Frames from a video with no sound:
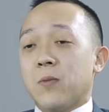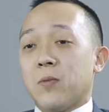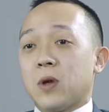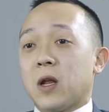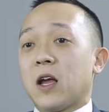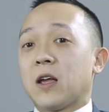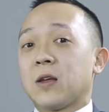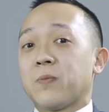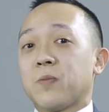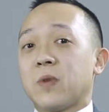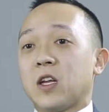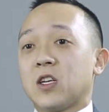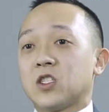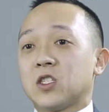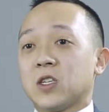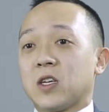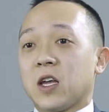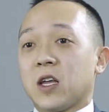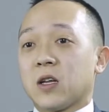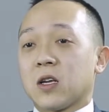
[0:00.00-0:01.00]
But I
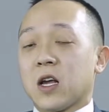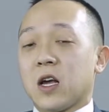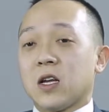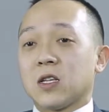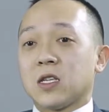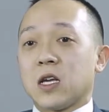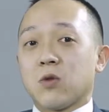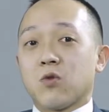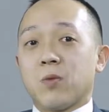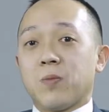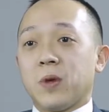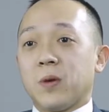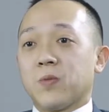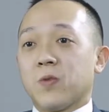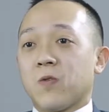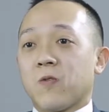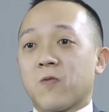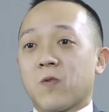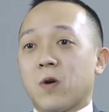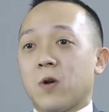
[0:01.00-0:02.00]
managed to get in contact with
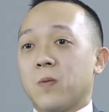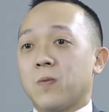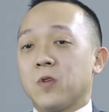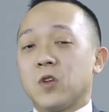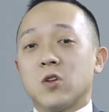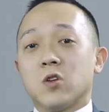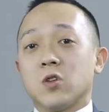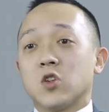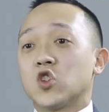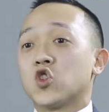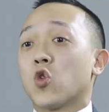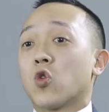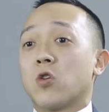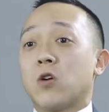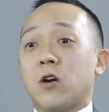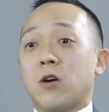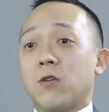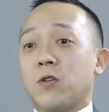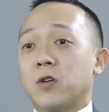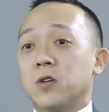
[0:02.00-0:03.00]
people from the
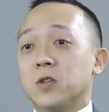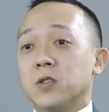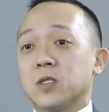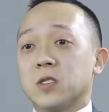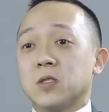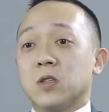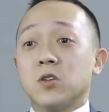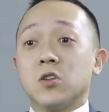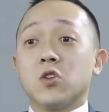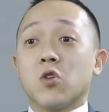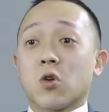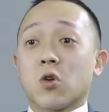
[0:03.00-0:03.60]
shore areas, the New